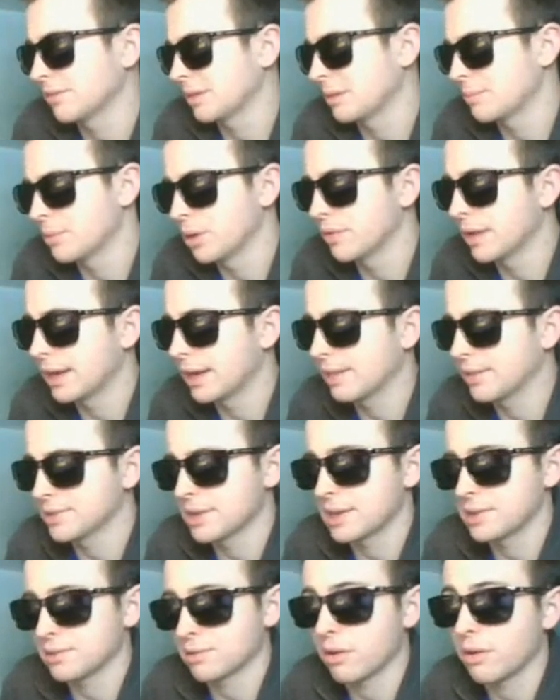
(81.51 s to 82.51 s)
like Molite and those
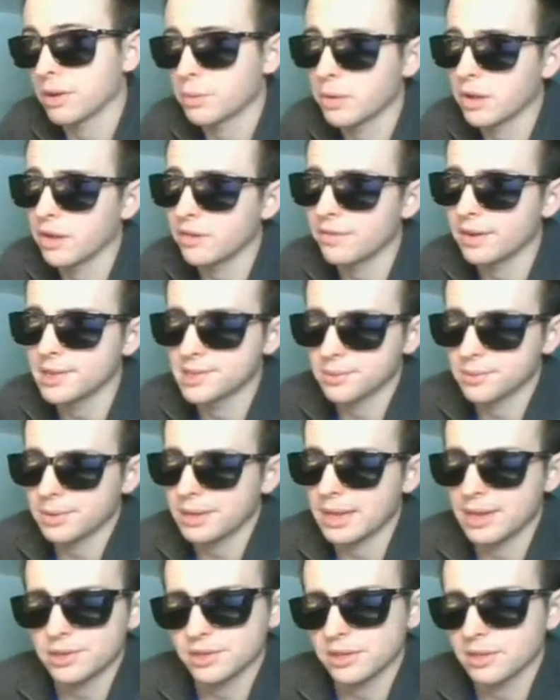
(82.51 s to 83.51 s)
guys are already qualified, so we
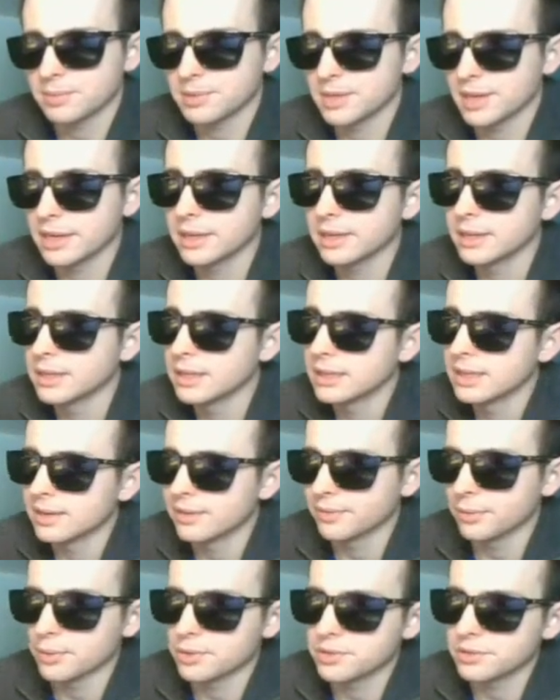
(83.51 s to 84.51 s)
can't show them today,
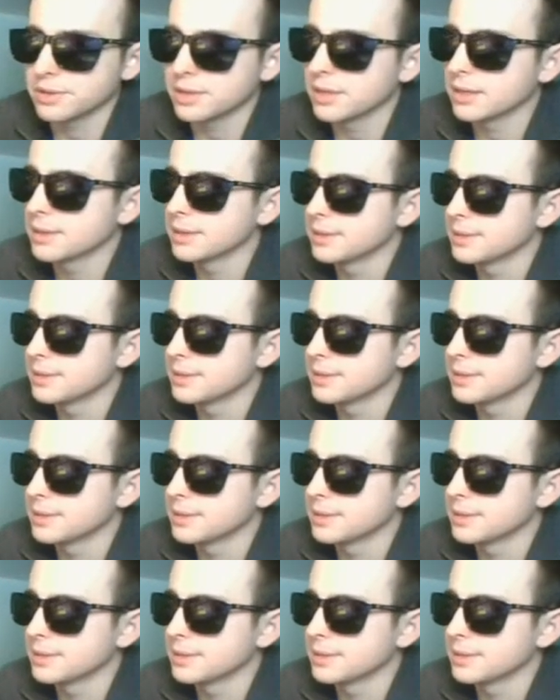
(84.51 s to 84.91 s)
unfortunately.